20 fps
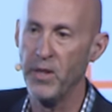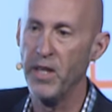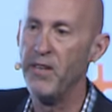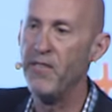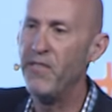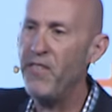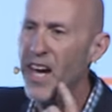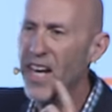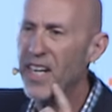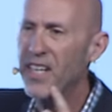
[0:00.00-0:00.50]
In
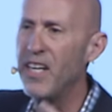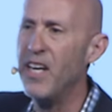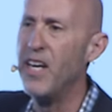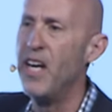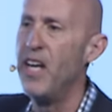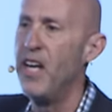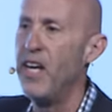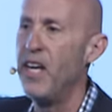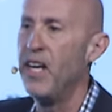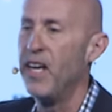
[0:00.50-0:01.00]
fact,
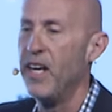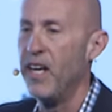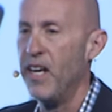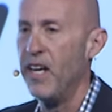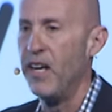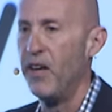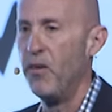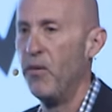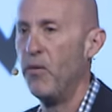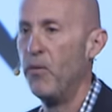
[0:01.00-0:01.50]

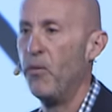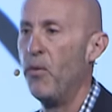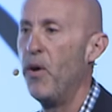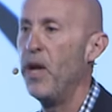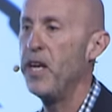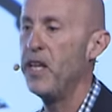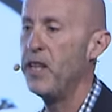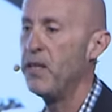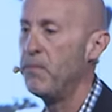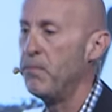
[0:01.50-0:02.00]
one
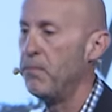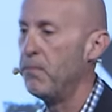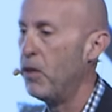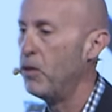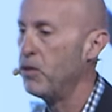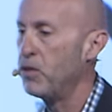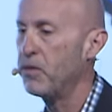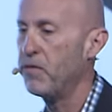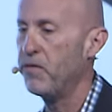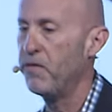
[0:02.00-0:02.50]
of the
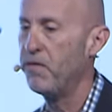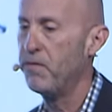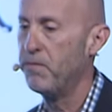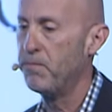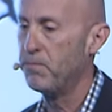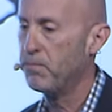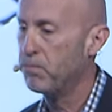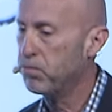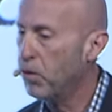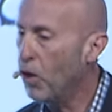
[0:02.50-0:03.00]
most
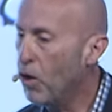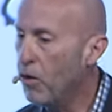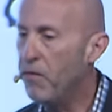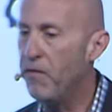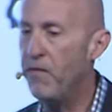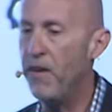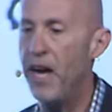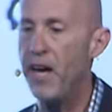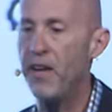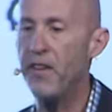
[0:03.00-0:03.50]

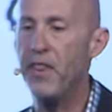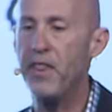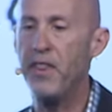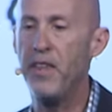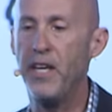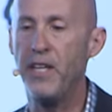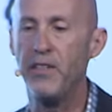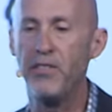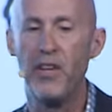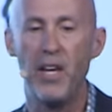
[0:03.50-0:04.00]
profound
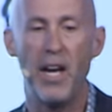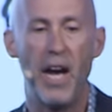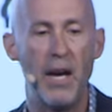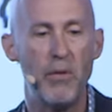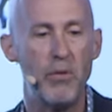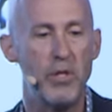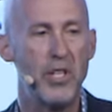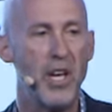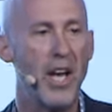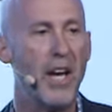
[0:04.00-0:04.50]
things that I
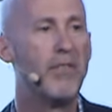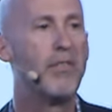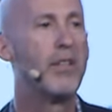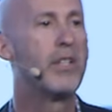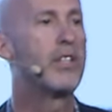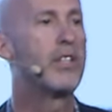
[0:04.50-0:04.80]
was ever